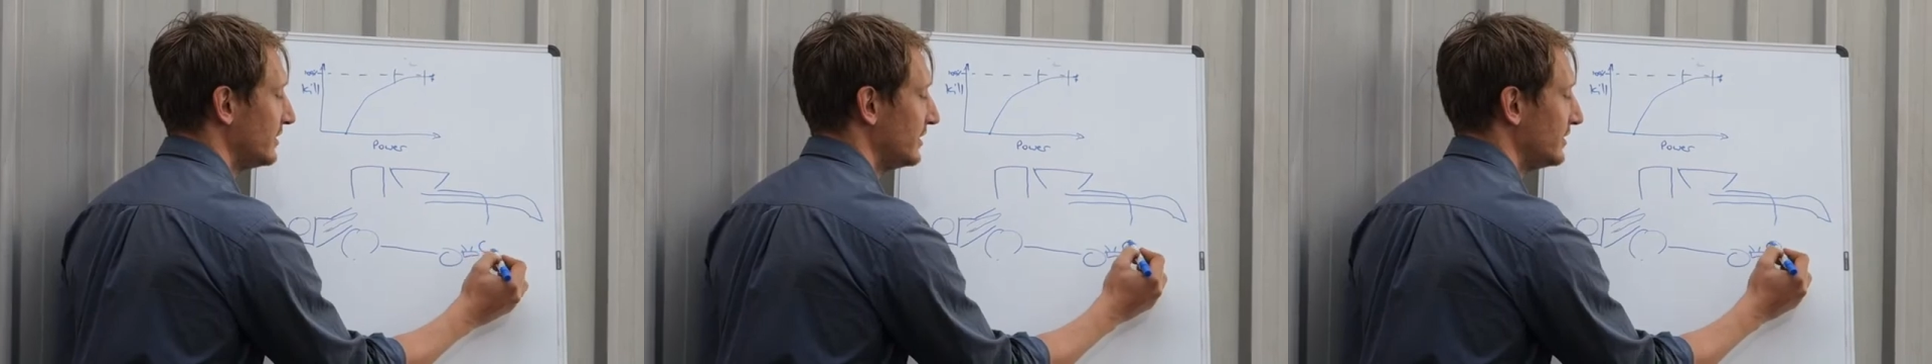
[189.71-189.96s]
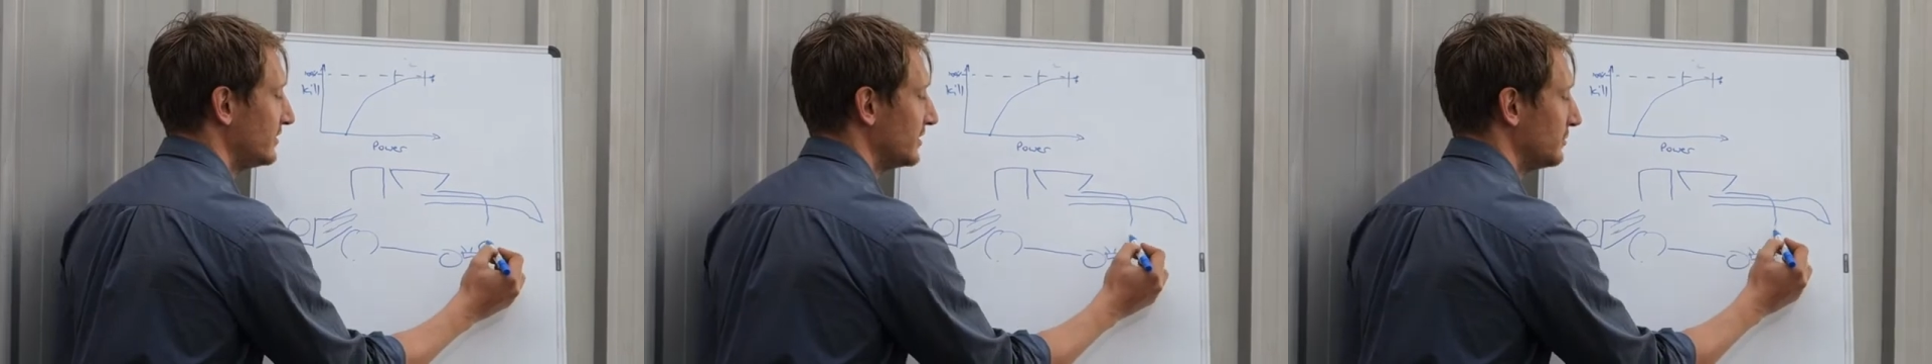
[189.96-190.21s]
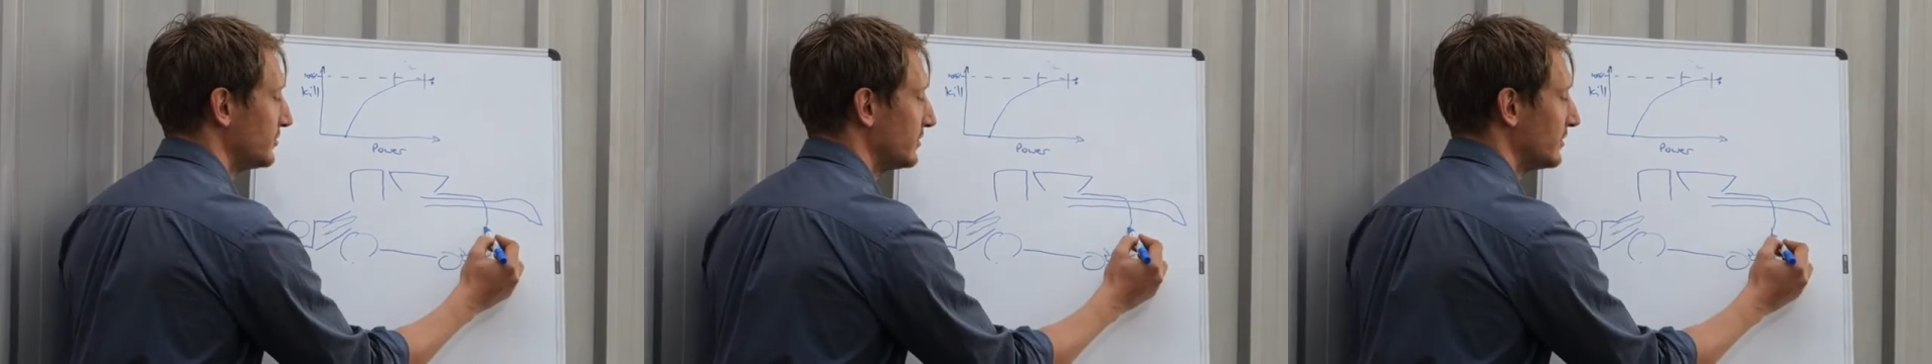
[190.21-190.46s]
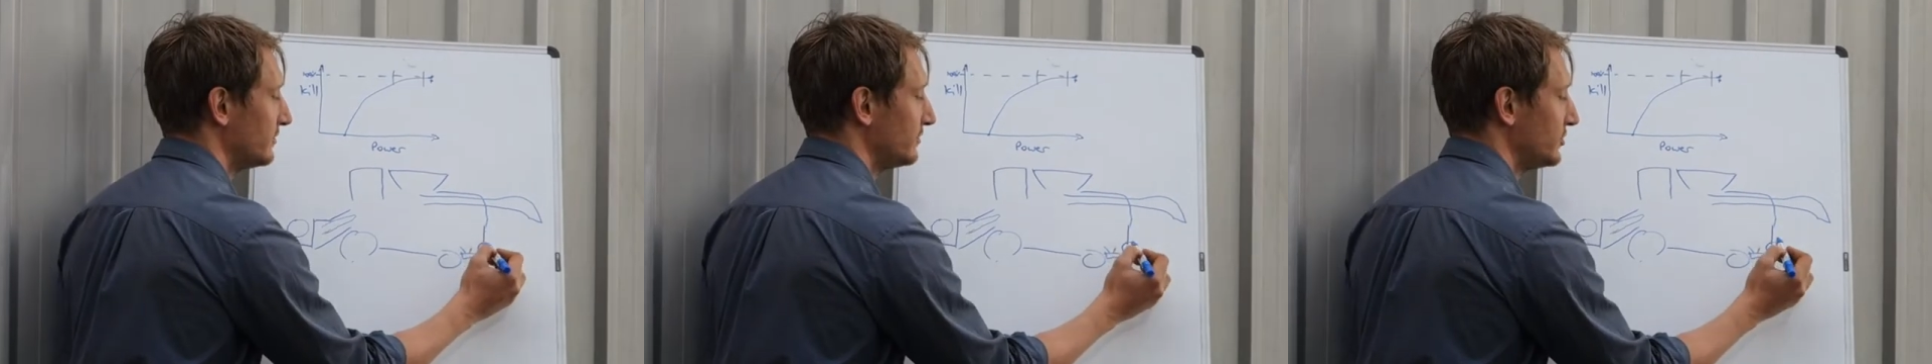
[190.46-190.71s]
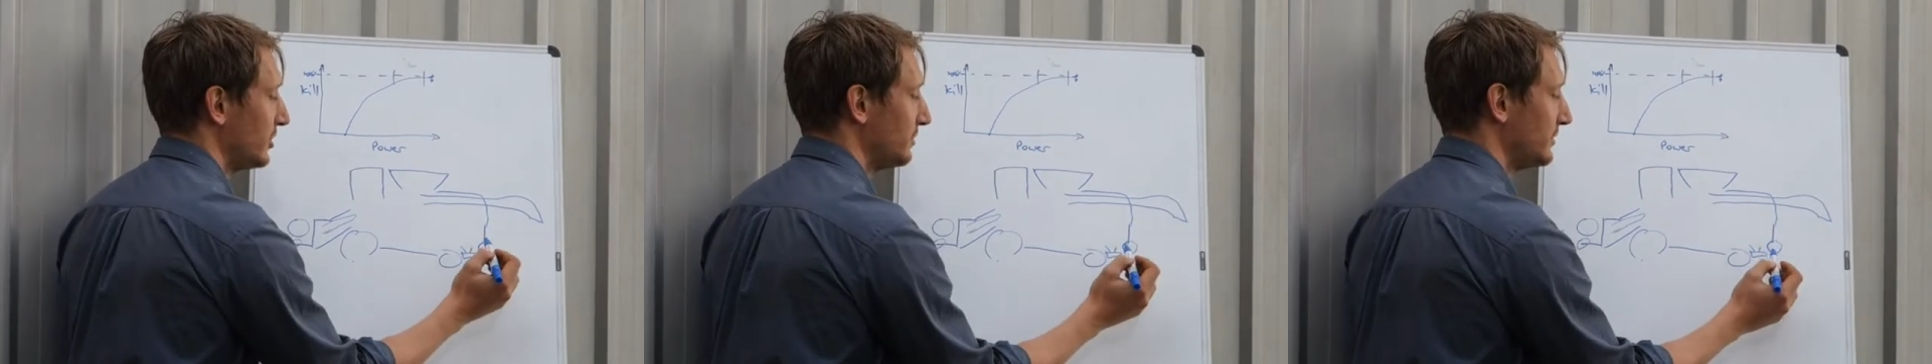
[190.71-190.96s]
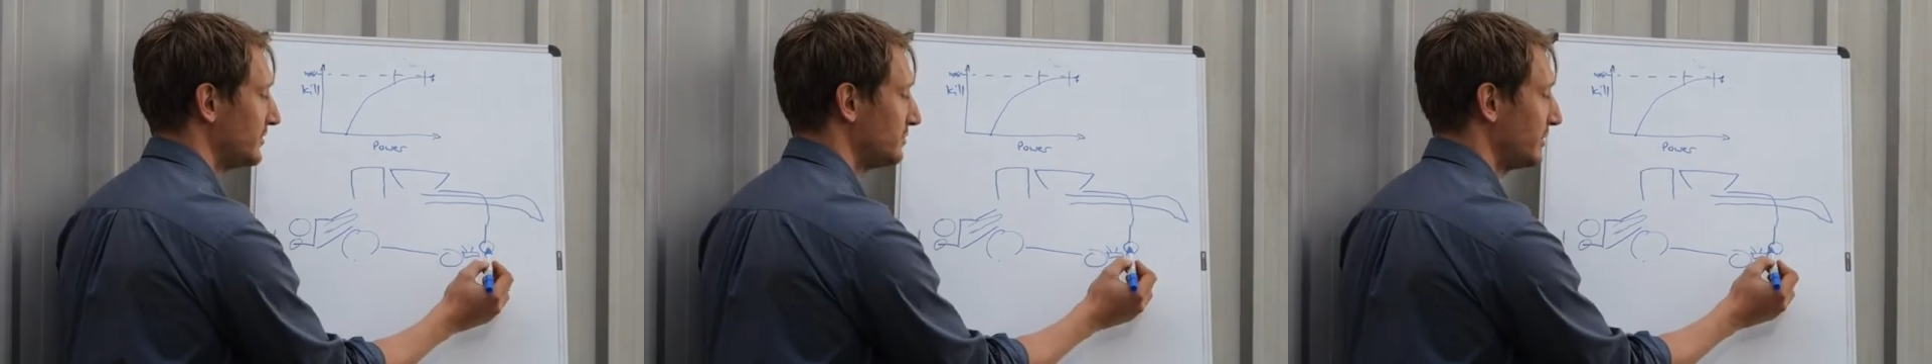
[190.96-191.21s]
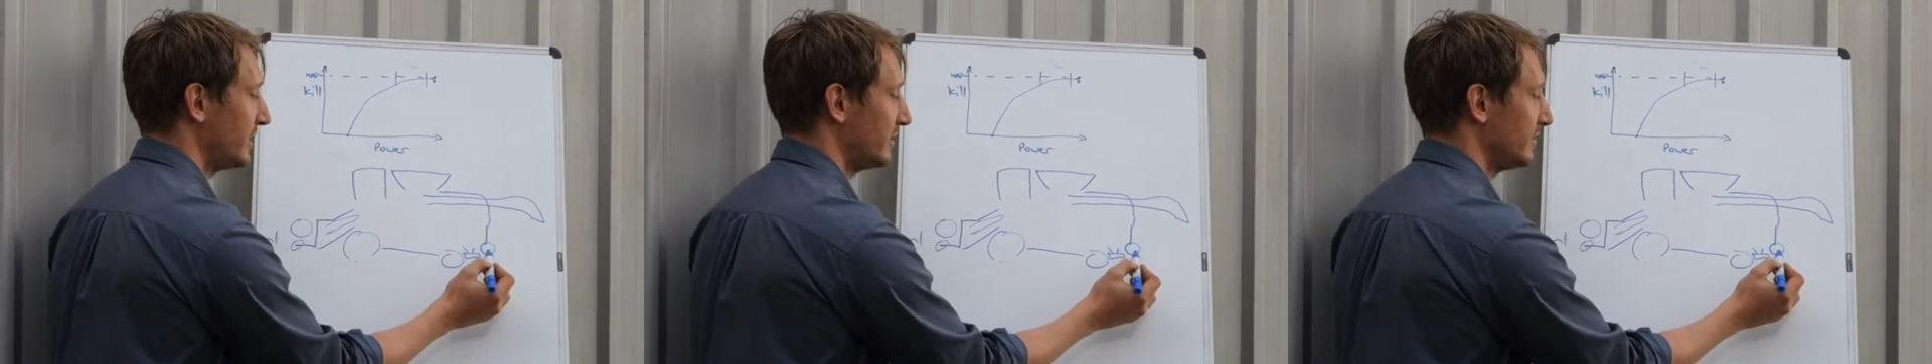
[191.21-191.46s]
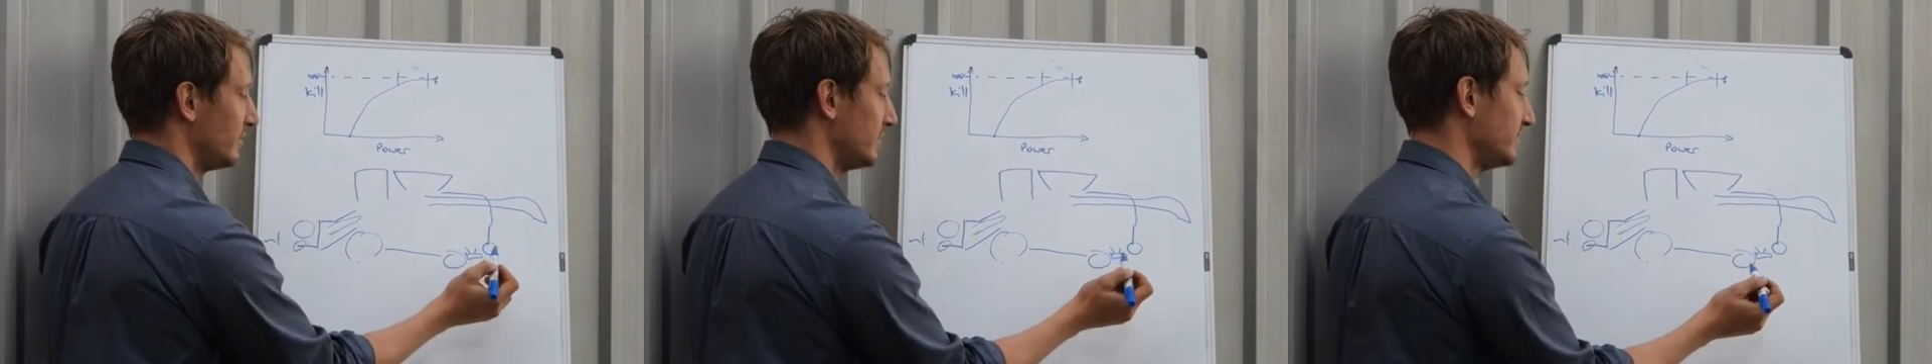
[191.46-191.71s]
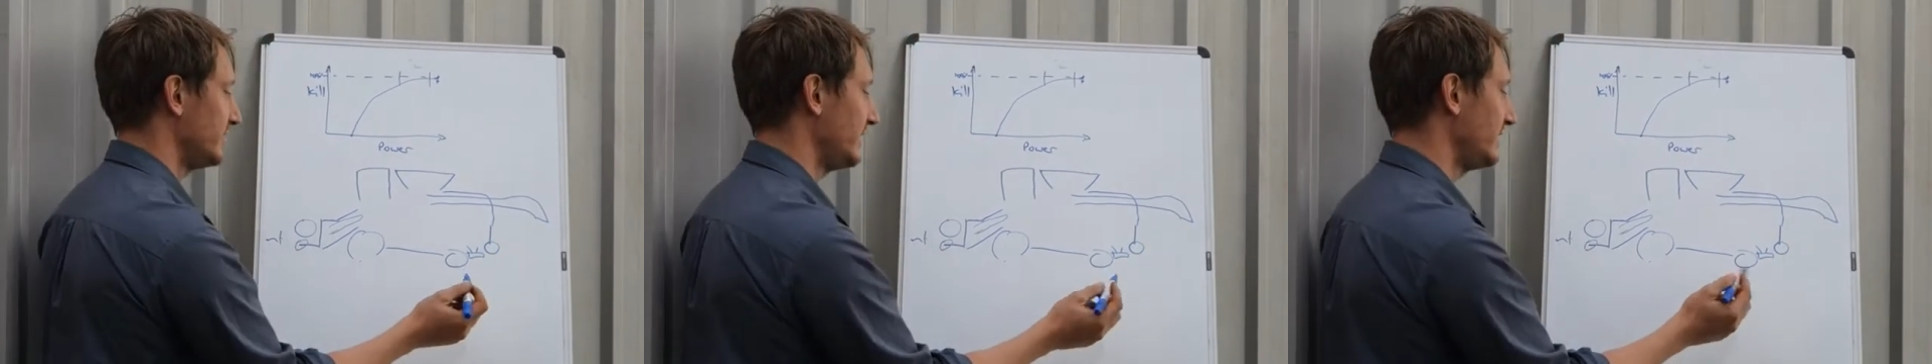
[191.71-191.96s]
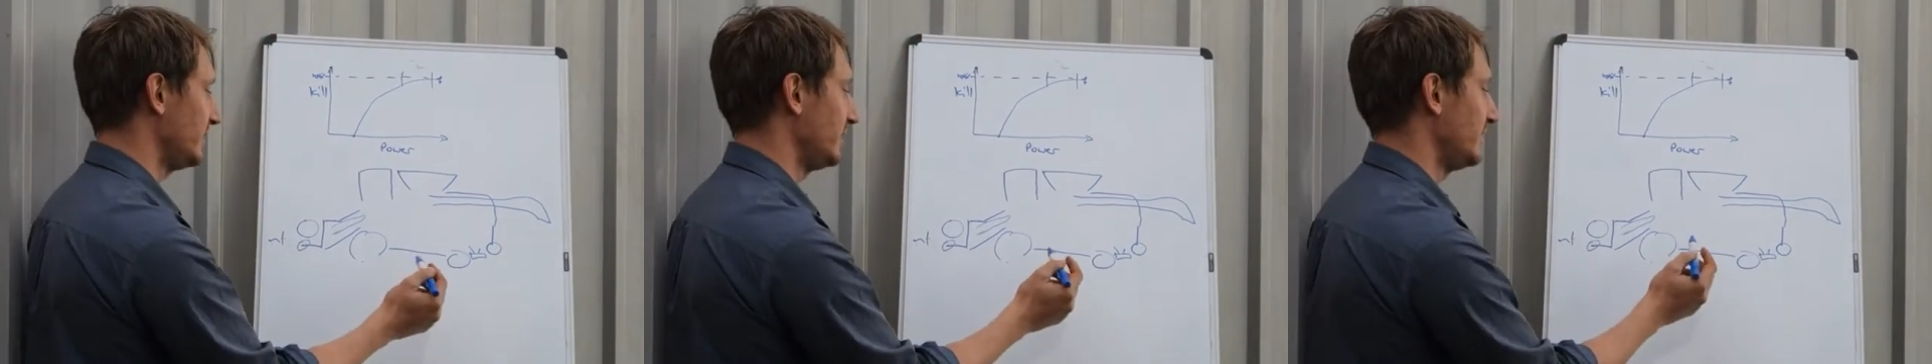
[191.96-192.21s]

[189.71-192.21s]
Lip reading: and some sort of chopper spreader device there.